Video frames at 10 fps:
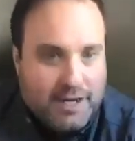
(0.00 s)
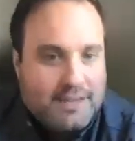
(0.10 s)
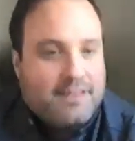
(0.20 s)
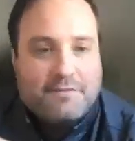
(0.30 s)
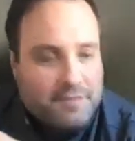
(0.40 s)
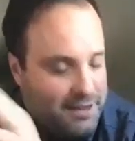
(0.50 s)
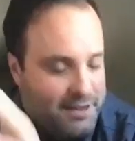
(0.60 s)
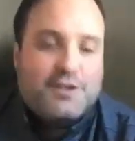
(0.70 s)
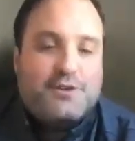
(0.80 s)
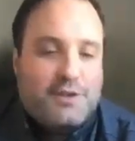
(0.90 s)
And I love
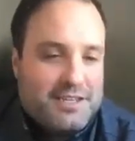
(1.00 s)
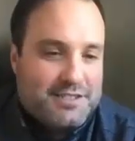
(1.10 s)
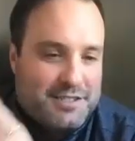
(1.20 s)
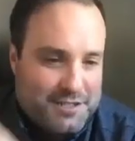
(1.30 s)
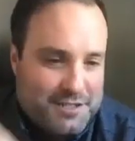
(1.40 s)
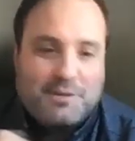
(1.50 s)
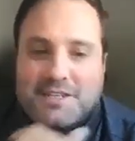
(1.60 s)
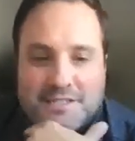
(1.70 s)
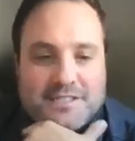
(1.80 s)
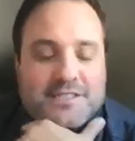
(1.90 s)
that you guys term
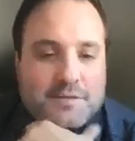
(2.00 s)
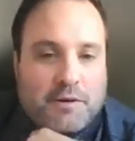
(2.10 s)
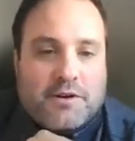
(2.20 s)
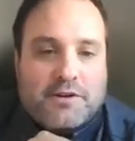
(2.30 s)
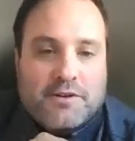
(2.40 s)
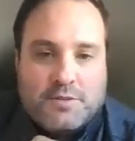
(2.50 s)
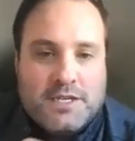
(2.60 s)
it as partner, because